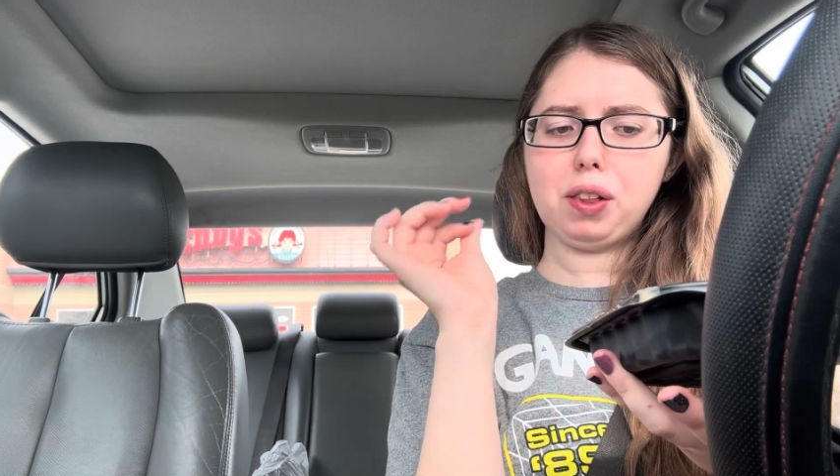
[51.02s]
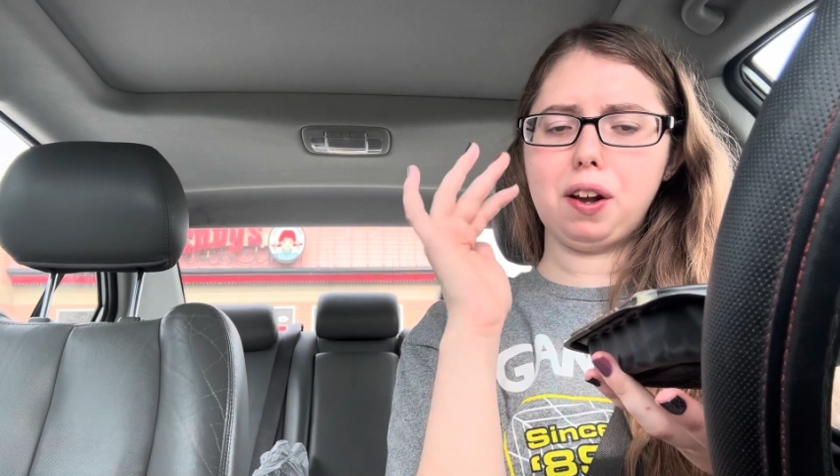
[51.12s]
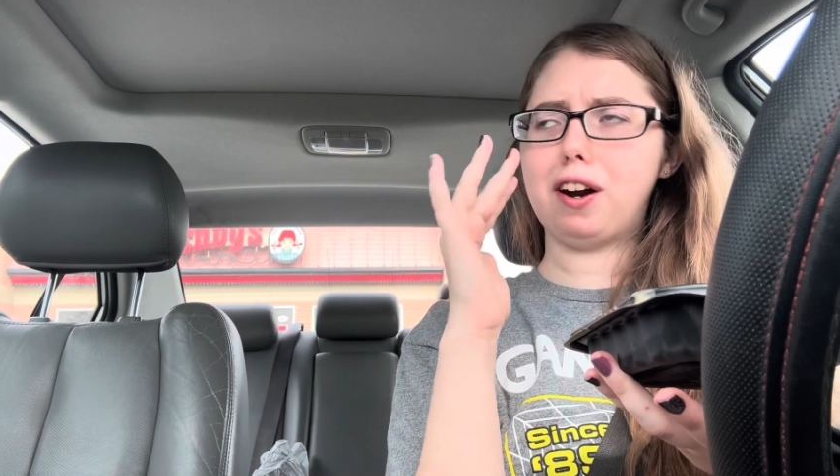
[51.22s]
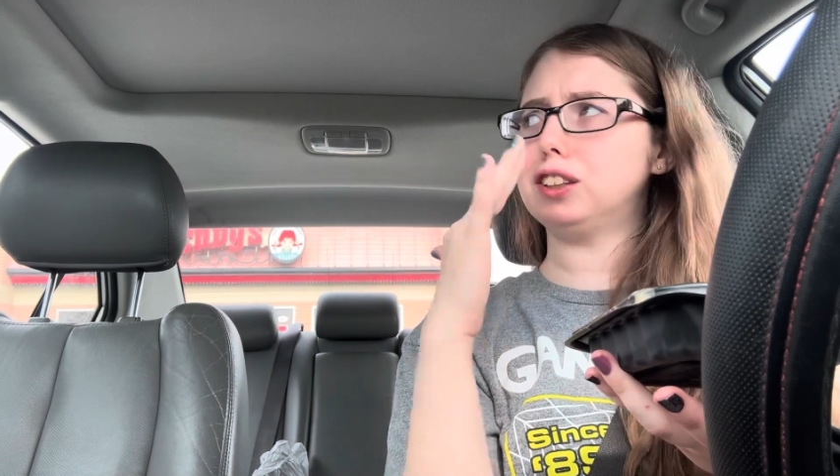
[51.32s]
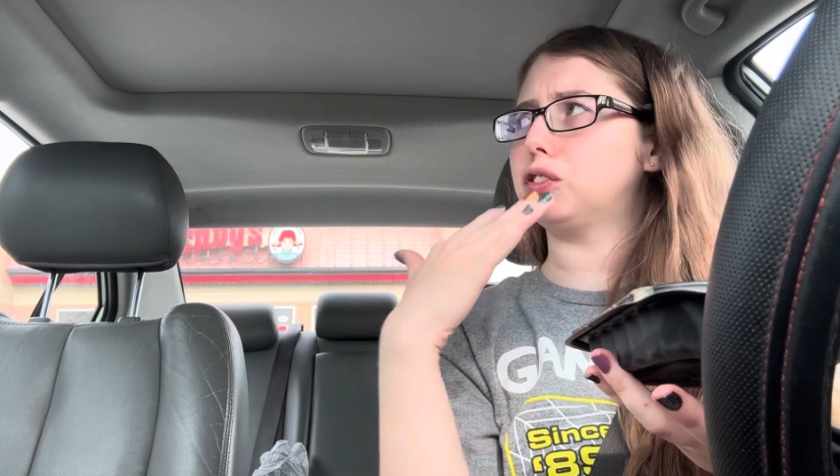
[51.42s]

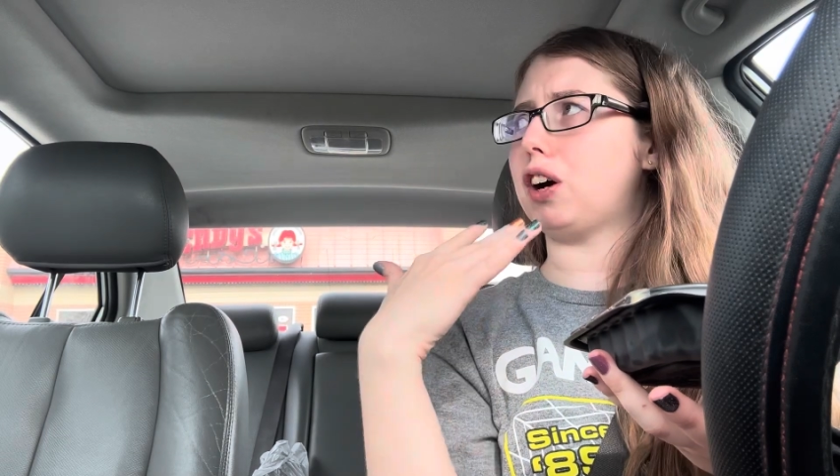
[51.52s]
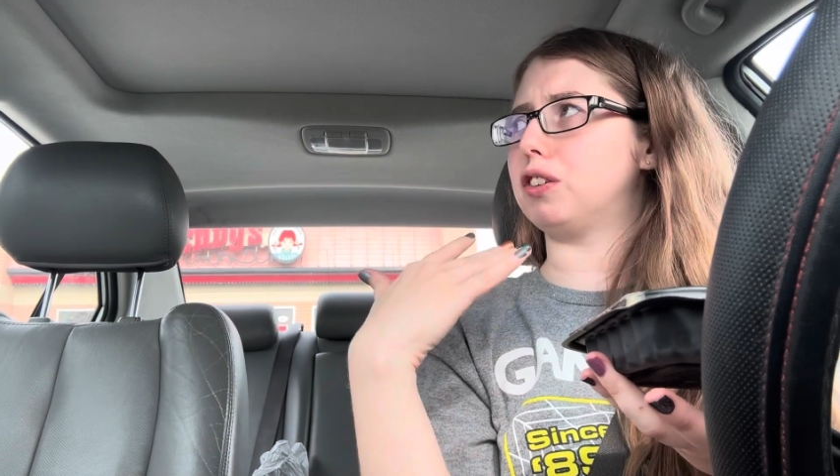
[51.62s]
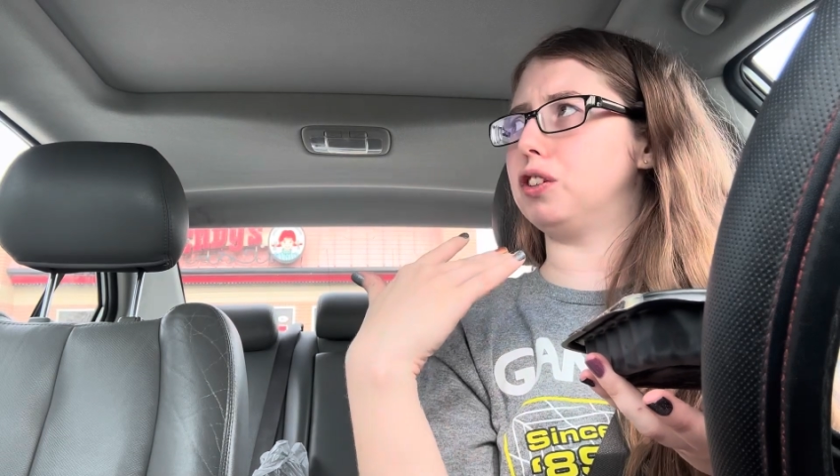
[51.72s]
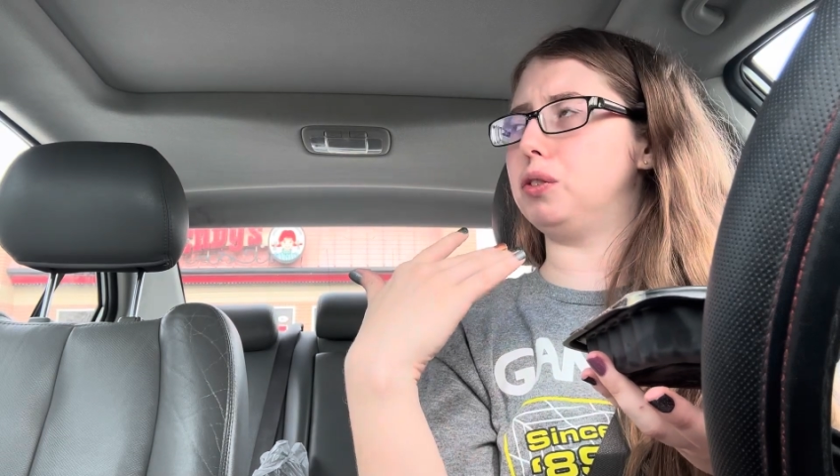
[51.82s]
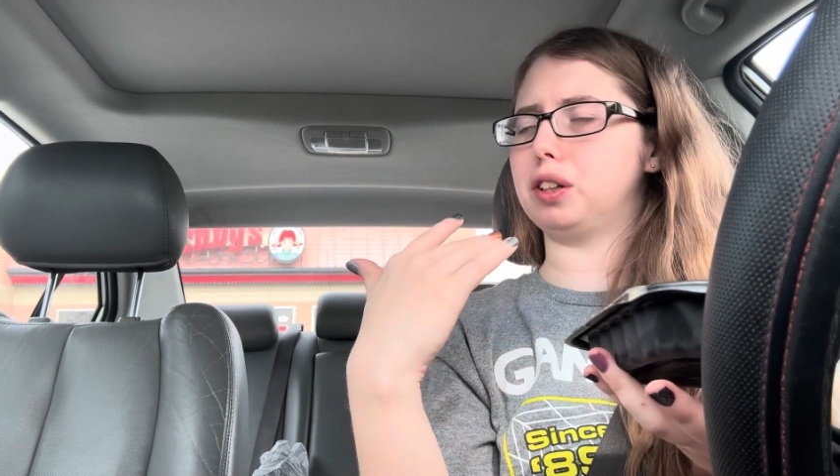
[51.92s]
I just found
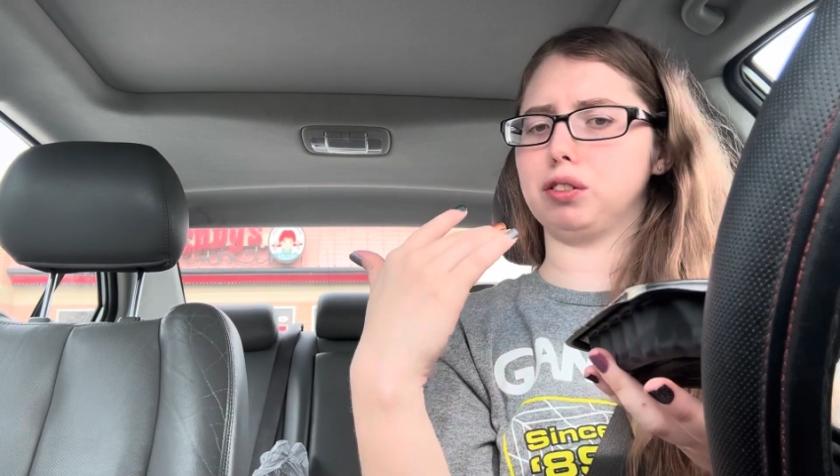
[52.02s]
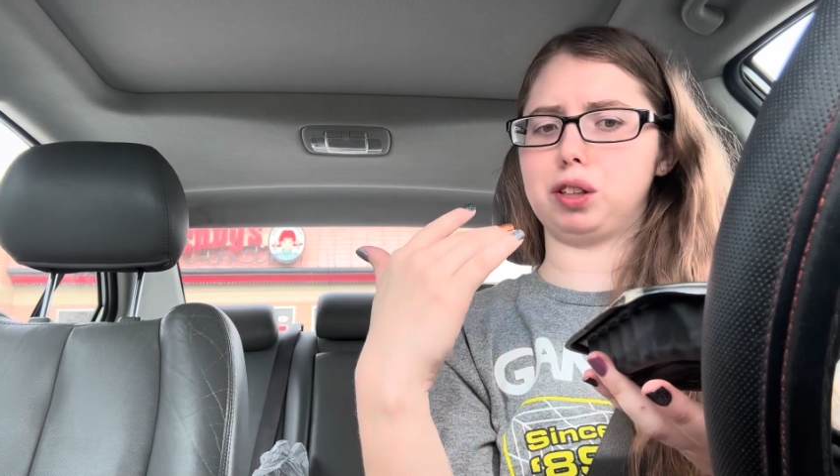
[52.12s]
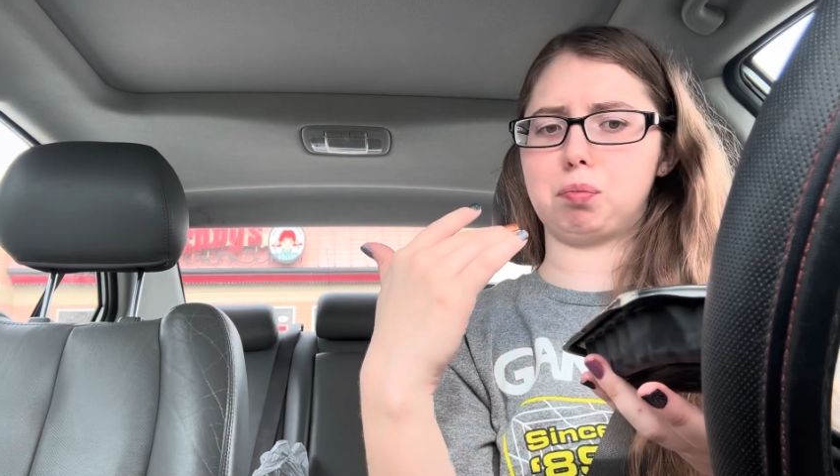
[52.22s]
a new guilty